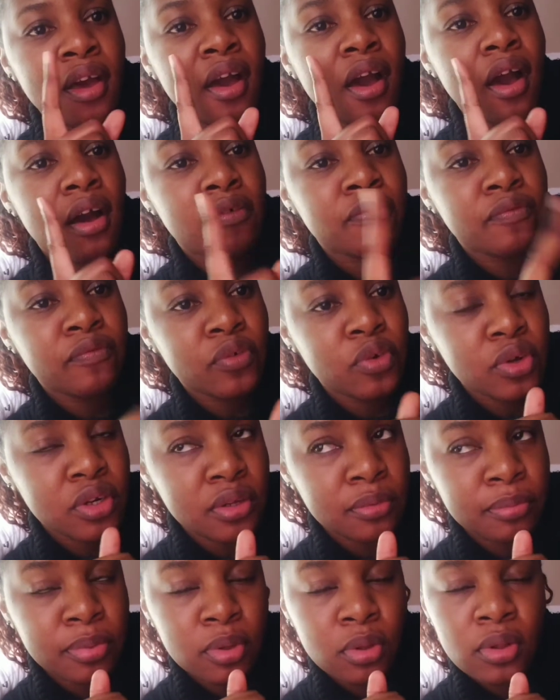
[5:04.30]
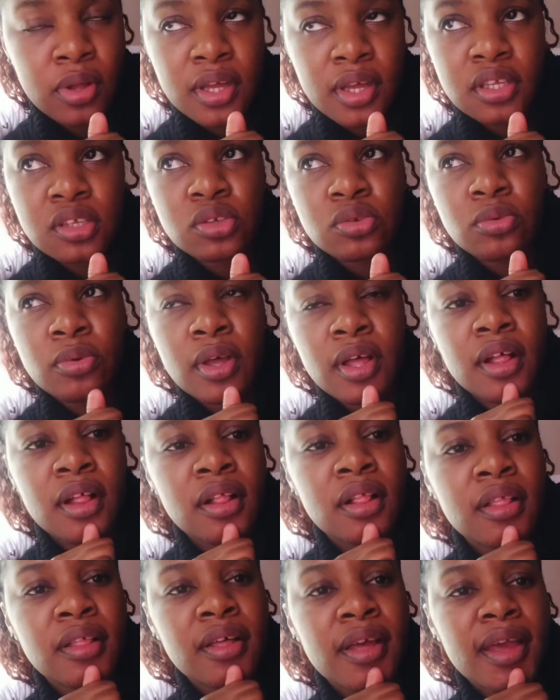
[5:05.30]
affordable as
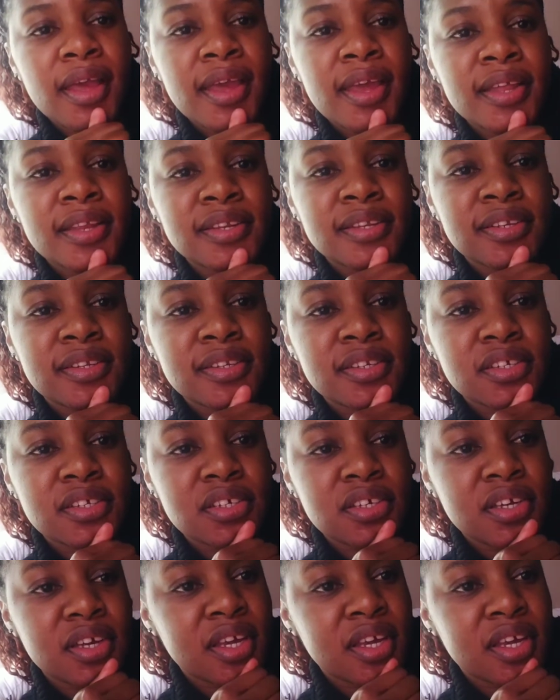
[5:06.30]
well, and